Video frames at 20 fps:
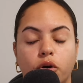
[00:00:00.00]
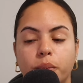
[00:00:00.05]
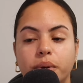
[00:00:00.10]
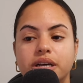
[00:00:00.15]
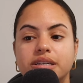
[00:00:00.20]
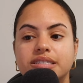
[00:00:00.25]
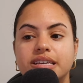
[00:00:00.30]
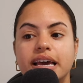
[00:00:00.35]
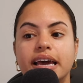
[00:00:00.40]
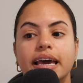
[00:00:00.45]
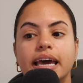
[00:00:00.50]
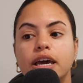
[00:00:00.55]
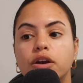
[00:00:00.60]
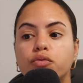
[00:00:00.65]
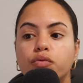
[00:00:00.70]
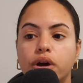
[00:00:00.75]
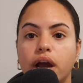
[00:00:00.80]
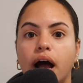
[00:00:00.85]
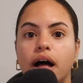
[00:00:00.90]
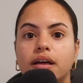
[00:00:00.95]
Because in
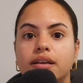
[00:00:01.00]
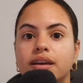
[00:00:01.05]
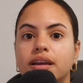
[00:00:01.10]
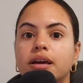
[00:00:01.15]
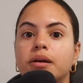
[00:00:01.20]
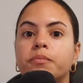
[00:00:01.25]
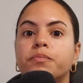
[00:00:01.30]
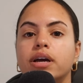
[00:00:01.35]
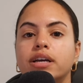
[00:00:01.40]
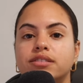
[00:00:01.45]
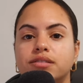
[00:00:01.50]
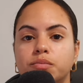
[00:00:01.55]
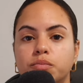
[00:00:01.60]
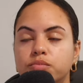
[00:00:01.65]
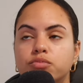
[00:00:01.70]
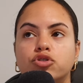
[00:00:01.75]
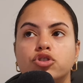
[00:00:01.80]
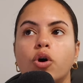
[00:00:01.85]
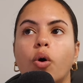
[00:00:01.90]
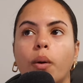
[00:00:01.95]
reality, it's
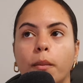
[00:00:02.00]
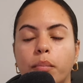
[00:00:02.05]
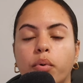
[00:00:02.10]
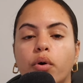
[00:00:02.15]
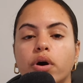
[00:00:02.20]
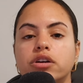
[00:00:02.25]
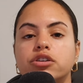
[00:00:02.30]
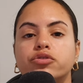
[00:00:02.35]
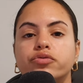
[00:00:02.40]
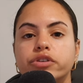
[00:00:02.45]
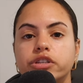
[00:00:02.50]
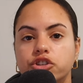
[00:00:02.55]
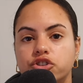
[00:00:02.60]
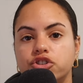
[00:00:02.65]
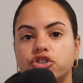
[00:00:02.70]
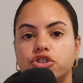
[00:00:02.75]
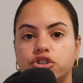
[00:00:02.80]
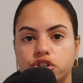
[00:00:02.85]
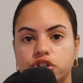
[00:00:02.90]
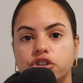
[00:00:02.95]
so important to really
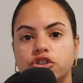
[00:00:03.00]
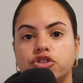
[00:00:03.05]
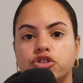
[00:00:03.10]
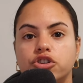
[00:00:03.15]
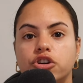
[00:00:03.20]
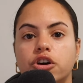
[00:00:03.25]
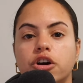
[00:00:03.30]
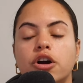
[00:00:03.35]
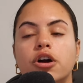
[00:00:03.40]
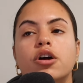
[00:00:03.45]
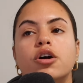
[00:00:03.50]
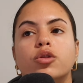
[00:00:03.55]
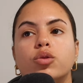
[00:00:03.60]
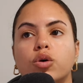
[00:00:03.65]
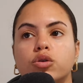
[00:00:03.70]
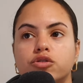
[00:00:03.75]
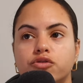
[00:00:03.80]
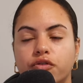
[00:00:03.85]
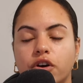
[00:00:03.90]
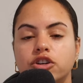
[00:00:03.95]
just nurture
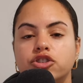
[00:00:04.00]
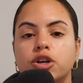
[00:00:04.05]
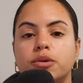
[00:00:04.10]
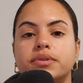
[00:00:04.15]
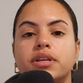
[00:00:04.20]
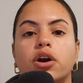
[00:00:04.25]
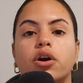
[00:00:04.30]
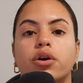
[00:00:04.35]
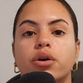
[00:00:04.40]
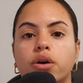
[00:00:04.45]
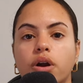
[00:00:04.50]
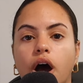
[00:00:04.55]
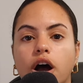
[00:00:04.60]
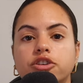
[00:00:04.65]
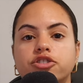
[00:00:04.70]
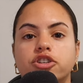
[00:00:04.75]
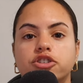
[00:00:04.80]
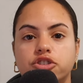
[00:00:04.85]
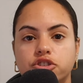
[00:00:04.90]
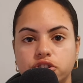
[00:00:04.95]
those friendships that are
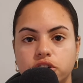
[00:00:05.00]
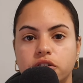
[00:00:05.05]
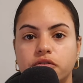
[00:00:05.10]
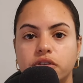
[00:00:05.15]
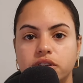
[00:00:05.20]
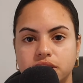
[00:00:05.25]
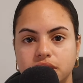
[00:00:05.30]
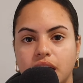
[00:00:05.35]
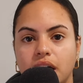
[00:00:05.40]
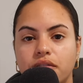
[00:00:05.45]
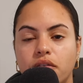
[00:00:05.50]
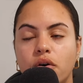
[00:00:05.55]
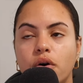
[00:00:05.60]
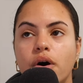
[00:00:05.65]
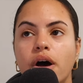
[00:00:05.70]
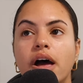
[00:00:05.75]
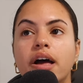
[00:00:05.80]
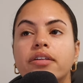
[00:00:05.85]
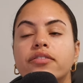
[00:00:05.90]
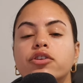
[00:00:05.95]
not just surface
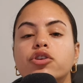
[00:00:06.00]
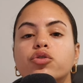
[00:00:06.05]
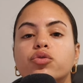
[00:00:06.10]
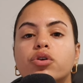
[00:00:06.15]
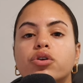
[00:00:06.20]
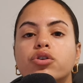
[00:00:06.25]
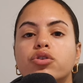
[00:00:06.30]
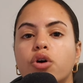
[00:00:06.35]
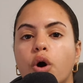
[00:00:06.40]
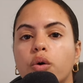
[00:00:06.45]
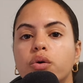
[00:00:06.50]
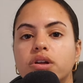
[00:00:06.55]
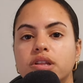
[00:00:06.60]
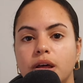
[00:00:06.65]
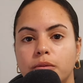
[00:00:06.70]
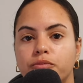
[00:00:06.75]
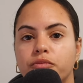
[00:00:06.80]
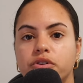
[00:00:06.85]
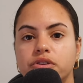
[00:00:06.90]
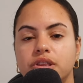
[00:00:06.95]
level, that you can go to
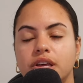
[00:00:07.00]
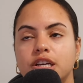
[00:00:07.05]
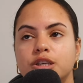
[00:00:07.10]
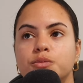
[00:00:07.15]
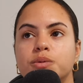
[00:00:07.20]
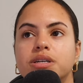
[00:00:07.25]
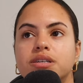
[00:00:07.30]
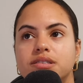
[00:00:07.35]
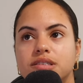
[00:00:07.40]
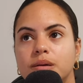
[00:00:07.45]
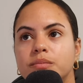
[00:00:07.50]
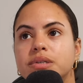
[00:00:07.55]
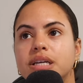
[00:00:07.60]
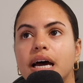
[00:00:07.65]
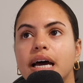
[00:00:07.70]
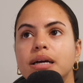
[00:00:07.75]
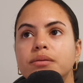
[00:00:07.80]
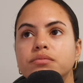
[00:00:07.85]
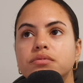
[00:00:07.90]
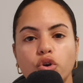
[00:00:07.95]
them for things. Because
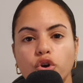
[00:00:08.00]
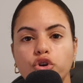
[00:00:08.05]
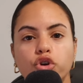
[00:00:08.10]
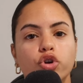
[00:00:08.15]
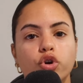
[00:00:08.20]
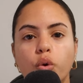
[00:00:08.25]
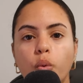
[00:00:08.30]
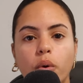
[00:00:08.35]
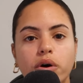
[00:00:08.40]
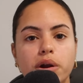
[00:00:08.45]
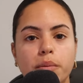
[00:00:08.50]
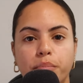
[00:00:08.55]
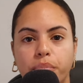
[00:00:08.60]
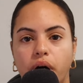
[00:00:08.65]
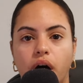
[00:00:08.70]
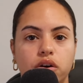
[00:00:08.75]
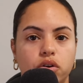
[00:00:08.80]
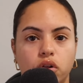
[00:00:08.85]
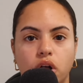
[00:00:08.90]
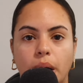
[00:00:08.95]
sometimes you don't want to
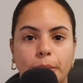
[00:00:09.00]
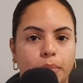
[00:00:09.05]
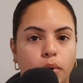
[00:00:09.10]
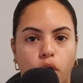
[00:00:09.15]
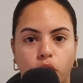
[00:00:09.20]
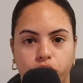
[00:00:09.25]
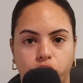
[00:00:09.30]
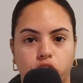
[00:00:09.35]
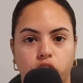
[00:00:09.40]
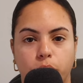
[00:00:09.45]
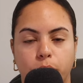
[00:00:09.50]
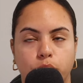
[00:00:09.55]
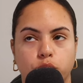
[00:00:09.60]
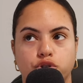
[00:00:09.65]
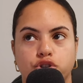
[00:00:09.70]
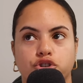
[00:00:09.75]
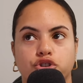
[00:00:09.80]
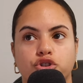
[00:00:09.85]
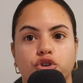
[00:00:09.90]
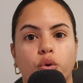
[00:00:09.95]
bottle up all of your
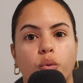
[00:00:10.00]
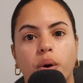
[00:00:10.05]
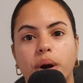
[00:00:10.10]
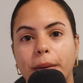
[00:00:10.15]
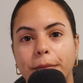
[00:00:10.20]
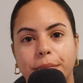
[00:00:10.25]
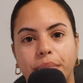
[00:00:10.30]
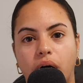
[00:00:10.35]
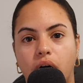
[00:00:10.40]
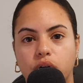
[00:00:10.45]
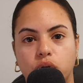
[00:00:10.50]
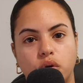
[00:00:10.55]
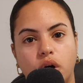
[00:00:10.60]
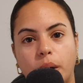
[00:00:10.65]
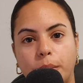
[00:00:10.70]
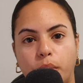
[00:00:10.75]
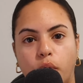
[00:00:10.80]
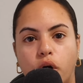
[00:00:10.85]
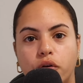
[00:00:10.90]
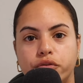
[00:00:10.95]
emotions, you don't want to bottle
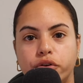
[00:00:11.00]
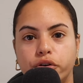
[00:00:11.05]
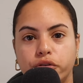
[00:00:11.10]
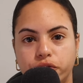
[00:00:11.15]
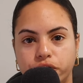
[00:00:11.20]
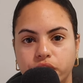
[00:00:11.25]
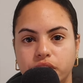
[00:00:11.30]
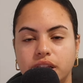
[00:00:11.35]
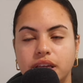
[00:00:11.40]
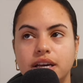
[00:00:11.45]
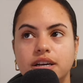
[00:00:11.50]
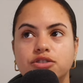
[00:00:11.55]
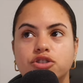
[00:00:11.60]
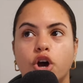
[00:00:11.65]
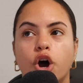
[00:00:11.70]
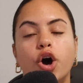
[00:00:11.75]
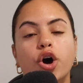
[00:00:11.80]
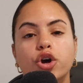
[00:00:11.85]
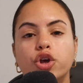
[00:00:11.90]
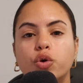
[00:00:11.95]
up all of your feelings,
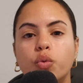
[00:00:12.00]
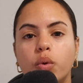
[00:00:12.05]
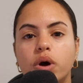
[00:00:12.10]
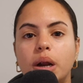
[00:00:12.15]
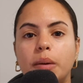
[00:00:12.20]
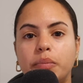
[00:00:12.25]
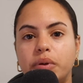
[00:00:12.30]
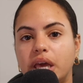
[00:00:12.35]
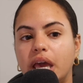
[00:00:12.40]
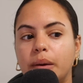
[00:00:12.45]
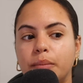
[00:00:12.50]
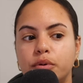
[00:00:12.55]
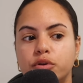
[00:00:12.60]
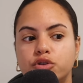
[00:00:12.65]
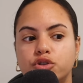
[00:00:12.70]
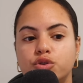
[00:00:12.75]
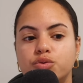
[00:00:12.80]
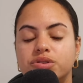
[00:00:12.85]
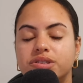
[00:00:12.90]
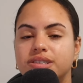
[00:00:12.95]
you want to be able
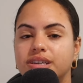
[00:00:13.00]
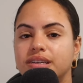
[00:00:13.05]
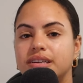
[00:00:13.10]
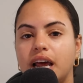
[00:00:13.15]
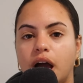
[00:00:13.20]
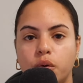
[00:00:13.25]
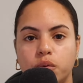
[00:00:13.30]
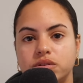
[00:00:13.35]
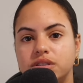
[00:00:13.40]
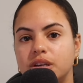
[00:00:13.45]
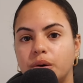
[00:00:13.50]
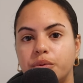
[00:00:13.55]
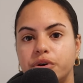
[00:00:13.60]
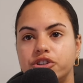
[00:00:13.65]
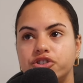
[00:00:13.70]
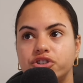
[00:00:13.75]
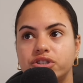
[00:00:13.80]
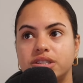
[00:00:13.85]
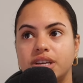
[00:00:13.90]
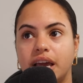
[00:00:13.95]
to sit down with someone
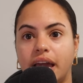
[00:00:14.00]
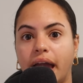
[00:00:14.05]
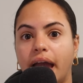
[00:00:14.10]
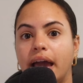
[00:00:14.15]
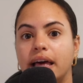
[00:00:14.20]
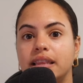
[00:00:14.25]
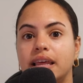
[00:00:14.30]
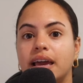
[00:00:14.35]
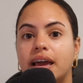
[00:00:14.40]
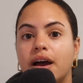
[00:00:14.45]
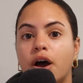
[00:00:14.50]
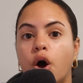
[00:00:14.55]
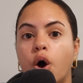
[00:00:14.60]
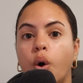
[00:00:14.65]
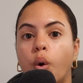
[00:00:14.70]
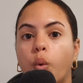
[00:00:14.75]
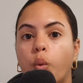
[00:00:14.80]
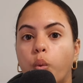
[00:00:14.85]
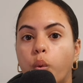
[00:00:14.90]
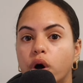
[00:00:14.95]
and just say, hey, like,
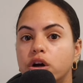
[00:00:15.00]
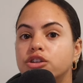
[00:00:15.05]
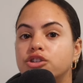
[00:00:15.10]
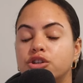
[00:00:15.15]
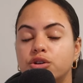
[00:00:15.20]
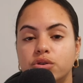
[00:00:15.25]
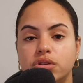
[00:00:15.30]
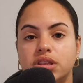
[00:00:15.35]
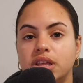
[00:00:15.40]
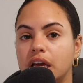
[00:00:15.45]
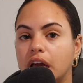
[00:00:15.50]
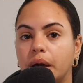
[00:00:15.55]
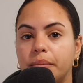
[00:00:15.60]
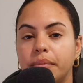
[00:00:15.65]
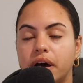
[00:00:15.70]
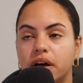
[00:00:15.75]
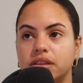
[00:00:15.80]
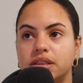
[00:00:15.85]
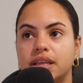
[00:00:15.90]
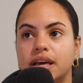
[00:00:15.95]
what do you think
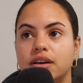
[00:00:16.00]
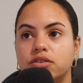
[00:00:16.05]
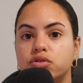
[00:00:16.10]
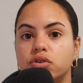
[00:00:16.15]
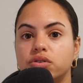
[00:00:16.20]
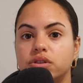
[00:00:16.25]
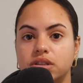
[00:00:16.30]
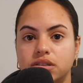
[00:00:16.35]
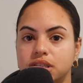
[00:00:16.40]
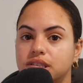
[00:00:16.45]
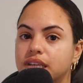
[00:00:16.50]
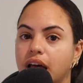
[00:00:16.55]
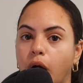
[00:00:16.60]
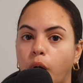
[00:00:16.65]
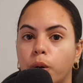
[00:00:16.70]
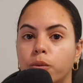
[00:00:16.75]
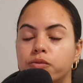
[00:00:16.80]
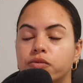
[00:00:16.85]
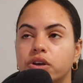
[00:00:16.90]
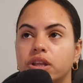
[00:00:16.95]
about this, or this is
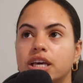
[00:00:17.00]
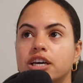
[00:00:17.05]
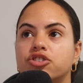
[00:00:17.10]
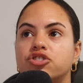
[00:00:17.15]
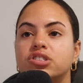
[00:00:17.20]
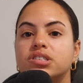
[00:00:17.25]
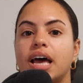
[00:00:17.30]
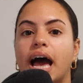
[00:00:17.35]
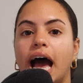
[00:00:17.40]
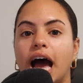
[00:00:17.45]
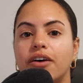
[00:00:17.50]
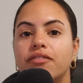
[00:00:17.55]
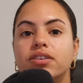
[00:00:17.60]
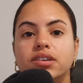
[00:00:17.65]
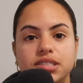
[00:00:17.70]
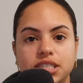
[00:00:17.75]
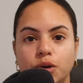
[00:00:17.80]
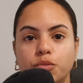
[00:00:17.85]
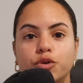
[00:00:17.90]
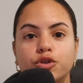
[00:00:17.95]
how I'm feeling. And just having
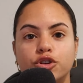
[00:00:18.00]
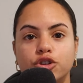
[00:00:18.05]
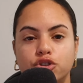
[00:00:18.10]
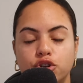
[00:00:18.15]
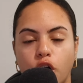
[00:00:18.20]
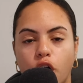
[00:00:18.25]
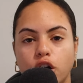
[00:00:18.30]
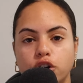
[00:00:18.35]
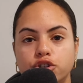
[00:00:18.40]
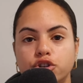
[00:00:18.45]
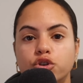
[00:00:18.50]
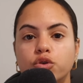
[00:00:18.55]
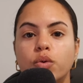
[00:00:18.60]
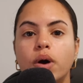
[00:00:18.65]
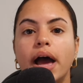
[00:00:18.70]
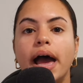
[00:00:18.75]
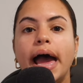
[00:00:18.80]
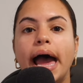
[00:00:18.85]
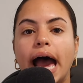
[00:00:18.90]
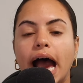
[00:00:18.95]
someone to talk to,
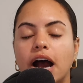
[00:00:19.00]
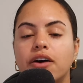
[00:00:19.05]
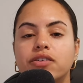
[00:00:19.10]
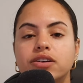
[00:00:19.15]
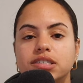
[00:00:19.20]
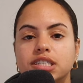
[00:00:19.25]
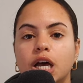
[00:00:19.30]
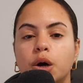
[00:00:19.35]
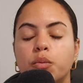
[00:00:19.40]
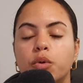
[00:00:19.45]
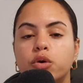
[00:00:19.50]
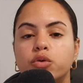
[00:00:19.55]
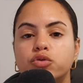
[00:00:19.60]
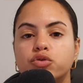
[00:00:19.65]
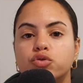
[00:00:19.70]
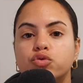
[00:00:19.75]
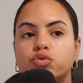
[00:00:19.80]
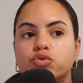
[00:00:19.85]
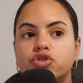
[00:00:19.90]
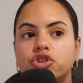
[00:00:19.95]
having someone
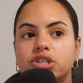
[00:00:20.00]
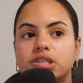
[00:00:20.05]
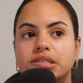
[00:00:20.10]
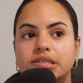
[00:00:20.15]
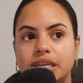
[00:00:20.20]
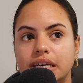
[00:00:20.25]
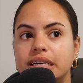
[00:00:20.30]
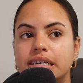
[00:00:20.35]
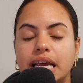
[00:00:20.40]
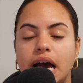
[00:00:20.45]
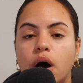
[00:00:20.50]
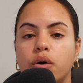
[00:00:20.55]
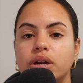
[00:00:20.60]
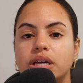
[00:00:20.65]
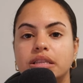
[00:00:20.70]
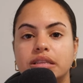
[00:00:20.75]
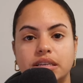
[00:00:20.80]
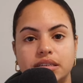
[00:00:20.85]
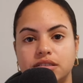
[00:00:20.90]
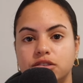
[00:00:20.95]
to just sit down
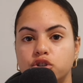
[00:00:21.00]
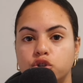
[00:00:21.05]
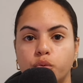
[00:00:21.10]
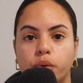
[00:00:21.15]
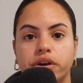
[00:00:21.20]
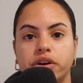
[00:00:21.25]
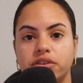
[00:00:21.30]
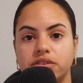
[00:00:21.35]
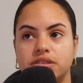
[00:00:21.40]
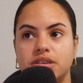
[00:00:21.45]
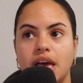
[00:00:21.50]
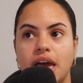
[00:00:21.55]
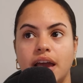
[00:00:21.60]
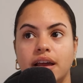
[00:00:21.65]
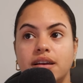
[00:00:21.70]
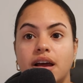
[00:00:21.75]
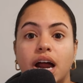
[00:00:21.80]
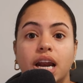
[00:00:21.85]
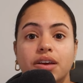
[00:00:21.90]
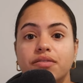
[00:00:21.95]
and listen to what you're
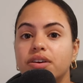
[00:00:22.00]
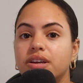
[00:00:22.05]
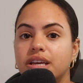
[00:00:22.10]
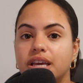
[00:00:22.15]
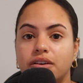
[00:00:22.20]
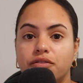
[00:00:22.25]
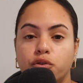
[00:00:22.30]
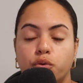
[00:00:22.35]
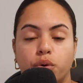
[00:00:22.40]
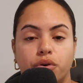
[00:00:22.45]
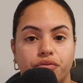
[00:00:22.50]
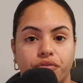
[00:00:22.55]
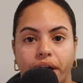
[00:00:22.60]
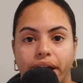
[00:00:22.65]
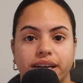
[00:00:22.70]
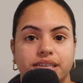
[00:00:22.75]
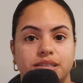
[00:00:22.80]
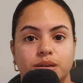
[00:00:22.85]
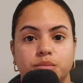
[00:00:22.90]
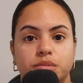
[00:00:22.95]
saying, not even give you
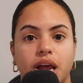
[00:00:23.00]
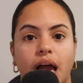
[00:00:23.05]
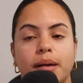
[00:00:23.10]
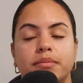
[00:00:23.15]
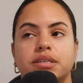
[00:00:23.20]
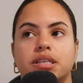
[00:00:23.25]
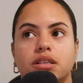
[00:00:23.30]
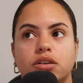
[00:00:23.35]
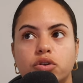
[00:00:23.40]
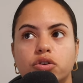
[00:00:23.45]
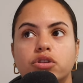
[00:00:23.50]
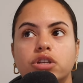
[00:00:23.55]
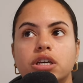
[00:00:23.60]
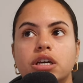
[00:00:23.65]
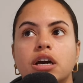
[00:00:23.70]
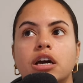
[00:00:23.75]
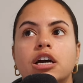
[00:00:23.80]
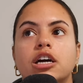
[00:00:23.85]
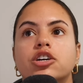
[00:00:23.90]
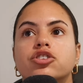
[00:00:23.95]
advice, sometimes
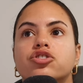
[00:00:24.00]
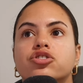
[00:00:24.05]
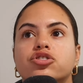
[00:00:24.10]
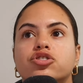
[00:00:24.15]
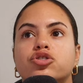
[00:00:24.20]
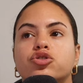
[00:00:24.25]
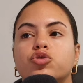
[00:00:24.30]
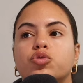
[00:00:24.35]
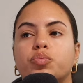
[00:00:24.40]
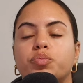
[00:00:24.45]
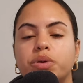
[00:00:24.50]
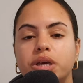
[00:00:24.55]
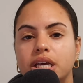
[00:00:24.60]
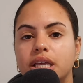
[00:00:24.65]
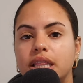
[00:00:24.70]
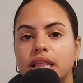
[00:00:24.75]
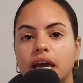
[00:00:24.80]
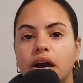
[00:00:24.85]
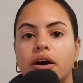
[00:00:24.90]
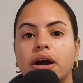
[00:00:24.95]
literally just to
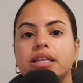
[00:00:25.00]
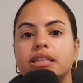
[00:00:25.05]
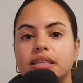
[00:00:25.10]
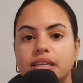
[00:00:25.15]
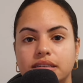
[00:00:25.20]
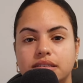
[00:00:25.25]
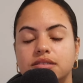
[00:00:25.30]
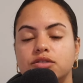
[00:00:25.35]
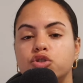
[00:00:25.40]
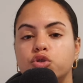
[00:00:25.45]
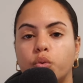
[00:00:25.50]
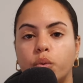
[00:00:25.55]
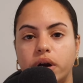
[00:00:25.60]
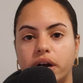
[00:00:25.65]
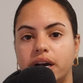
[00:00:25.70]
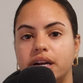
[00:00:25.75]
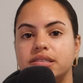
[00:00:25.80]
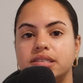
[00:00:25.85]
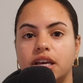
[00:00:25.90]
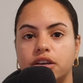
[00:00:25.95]
be there and listen to what
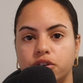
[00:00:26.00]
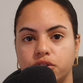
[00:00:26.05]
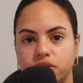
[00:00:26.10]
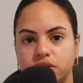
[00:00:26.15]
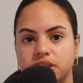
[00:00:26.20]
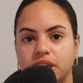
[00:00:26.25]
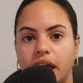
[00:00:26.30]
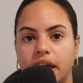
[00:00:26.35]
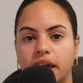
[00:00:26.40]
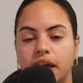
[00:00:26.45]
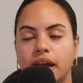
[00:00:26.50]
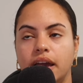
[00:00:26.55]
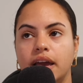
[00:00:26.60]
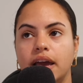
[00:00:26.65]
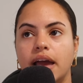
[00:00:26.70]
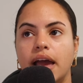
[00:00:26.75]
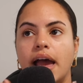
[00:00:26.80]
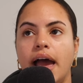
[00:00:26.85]
it is that you're saying.